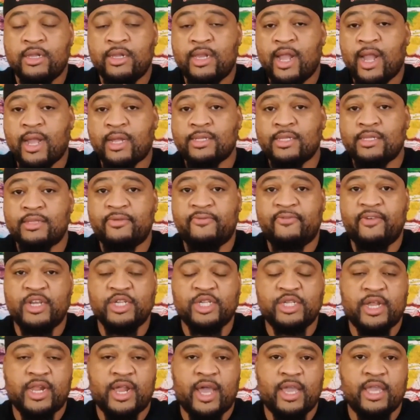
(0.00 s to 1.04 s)
The next
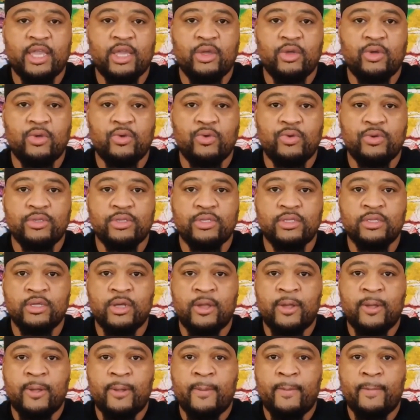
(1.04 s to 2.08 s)
fish that I use
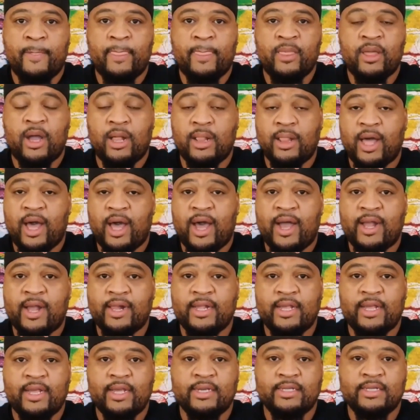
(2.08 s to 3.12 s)
a
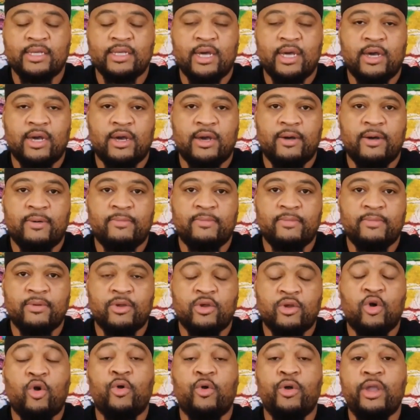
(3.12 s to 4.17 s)
lot is
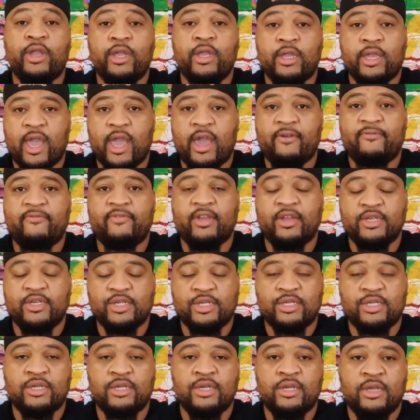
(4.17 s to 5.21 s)
Cory
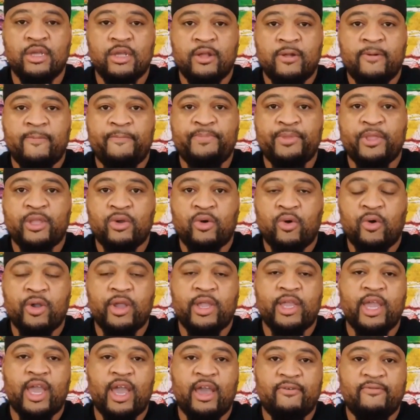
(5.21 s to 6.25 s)
Catfish. The
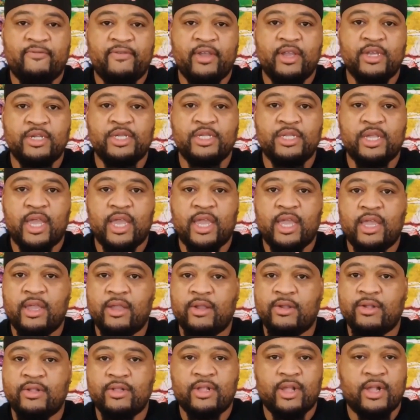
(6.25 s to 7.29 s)
Cory Catfish,
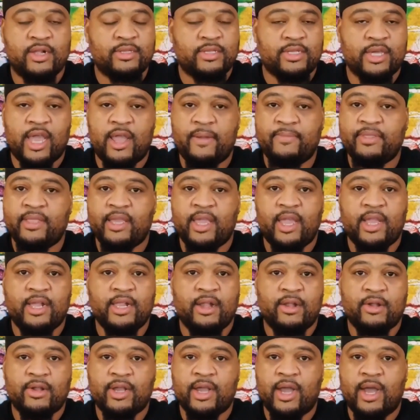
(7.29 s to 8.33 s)
the same
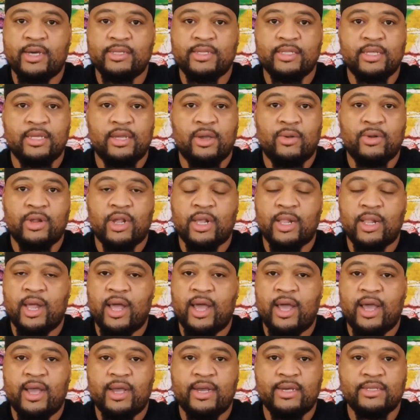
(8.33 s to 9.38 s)
thing. They're constantly on the
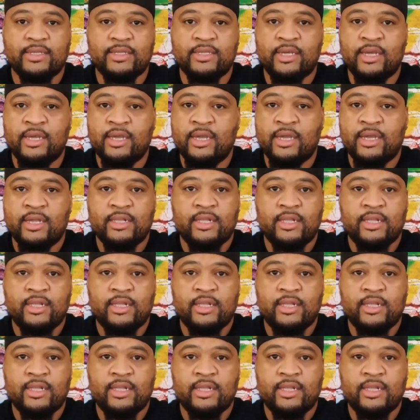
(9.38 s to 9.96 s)
glass.